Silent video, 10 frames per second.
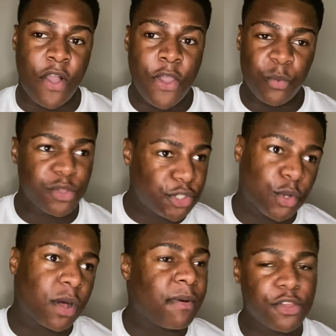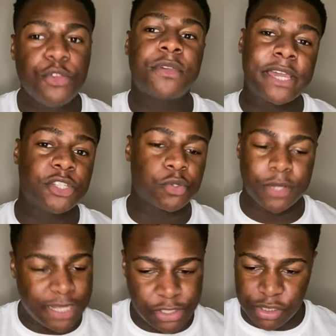When you talk about UK Drill, he
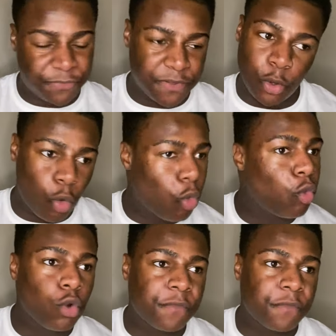literally fit all of